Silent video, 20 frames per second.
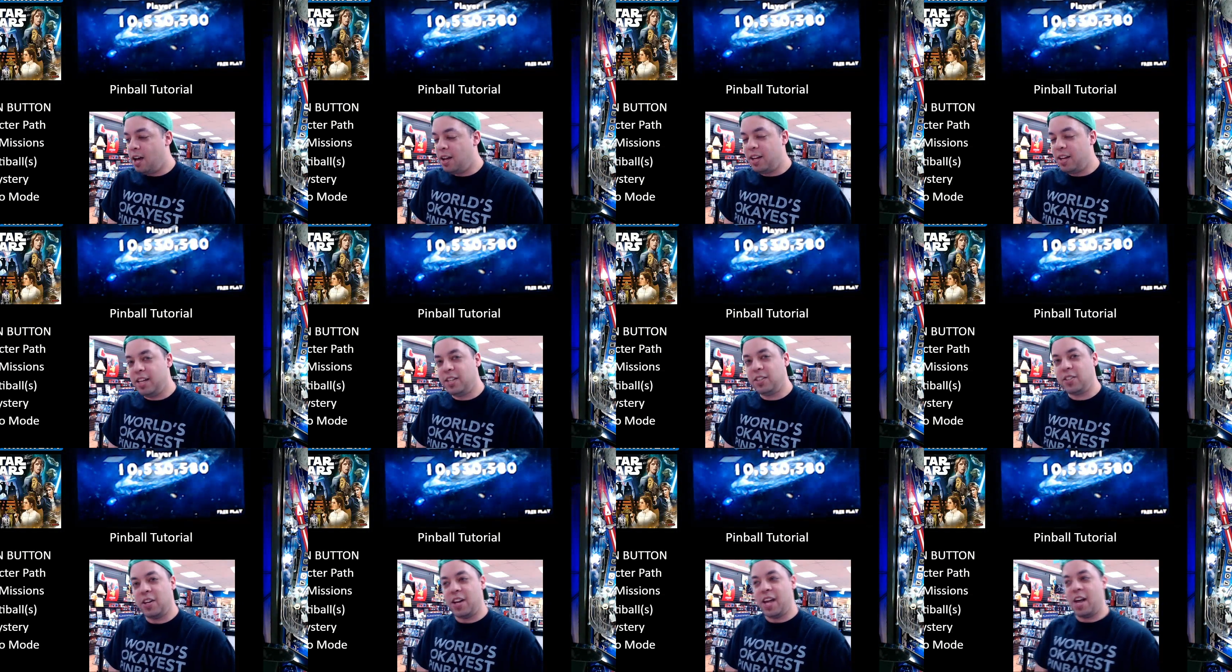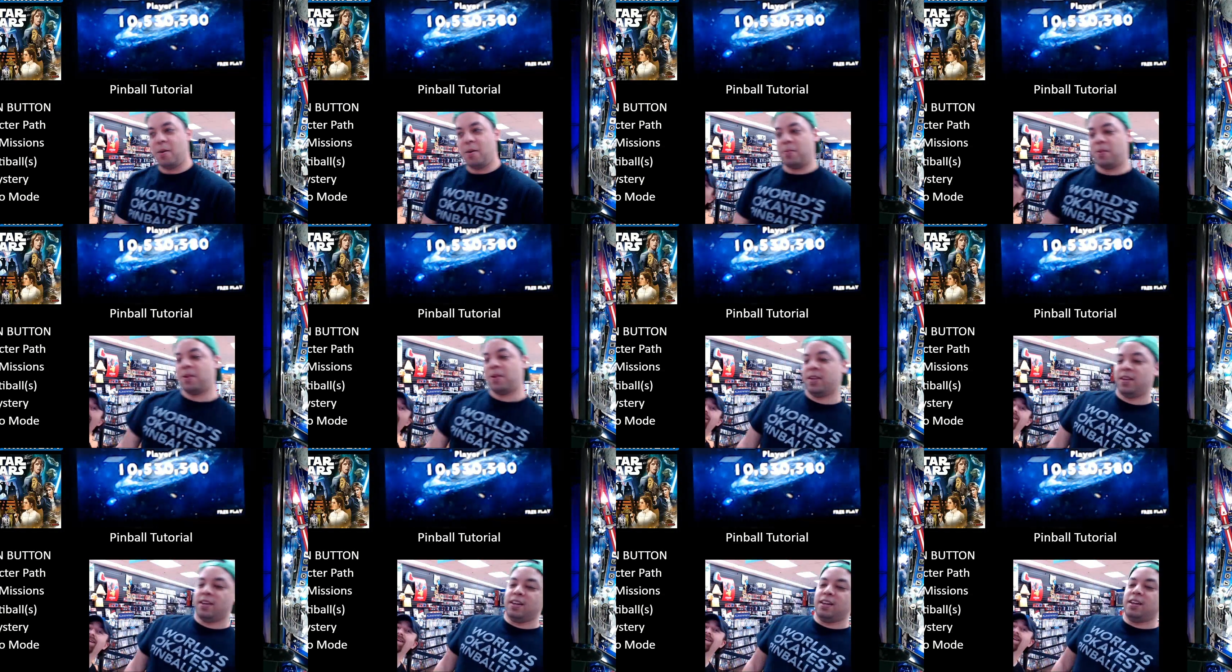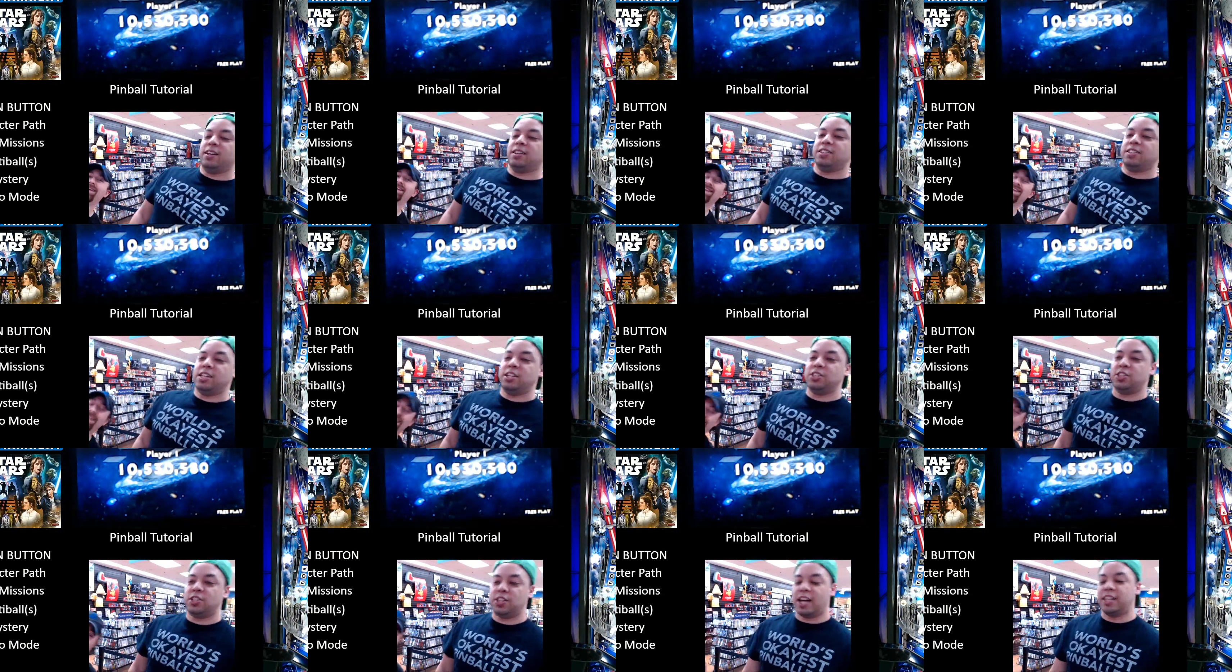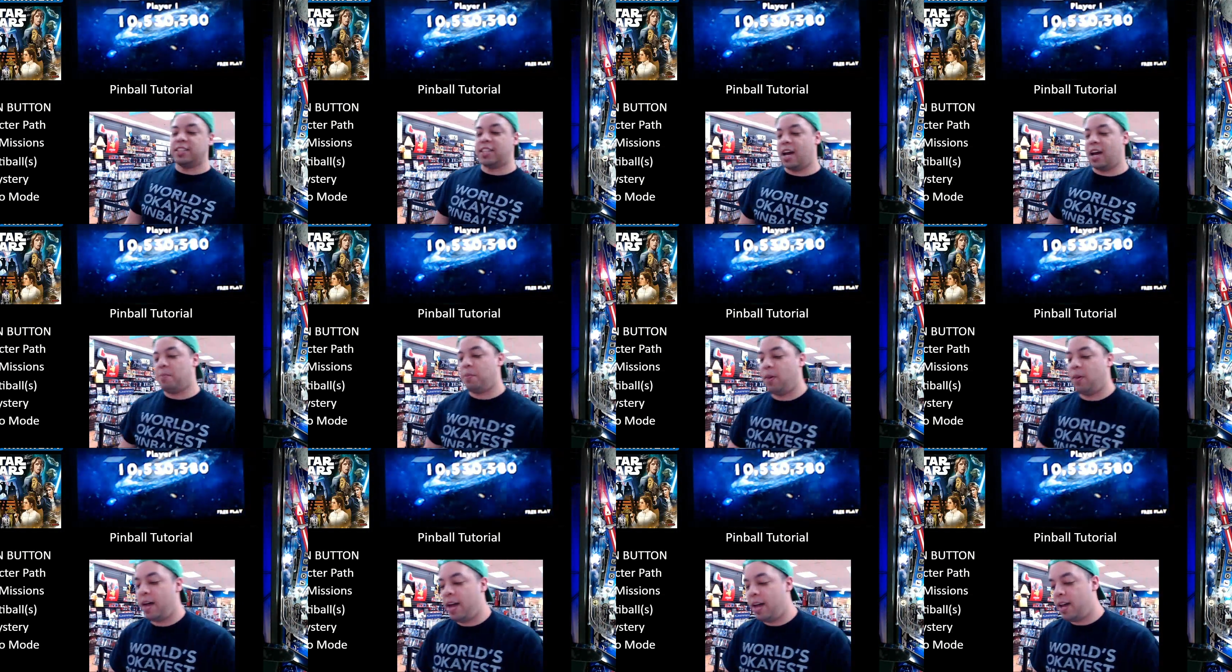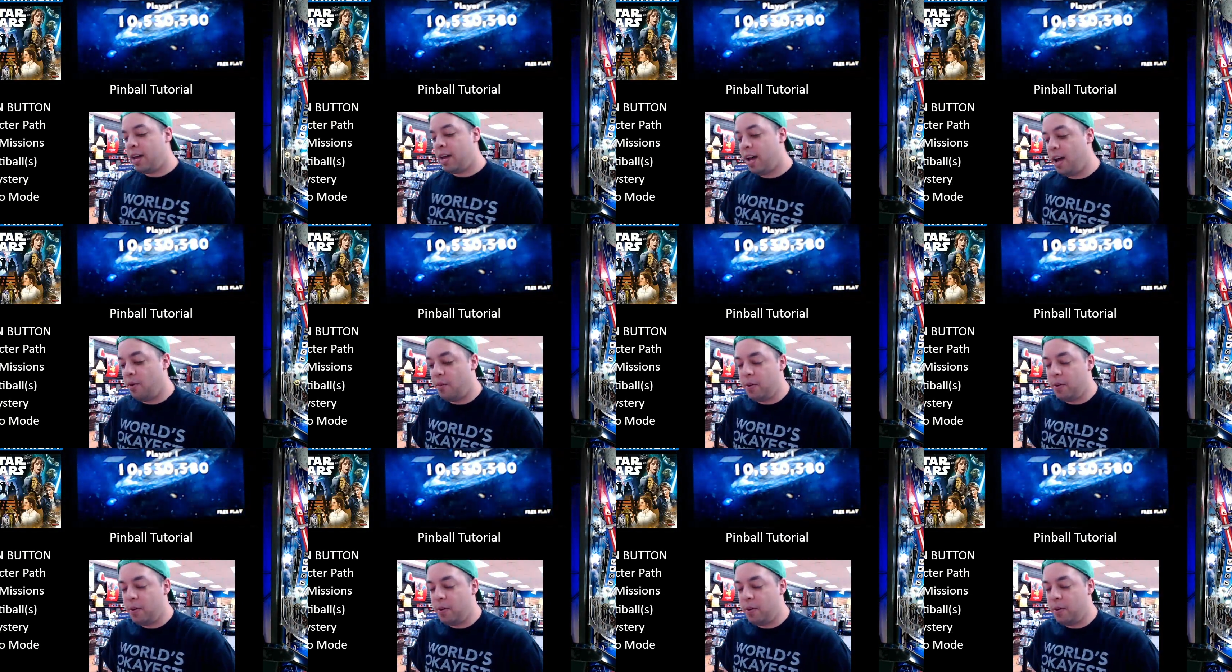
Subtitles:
He's going to help teach you guys how to play.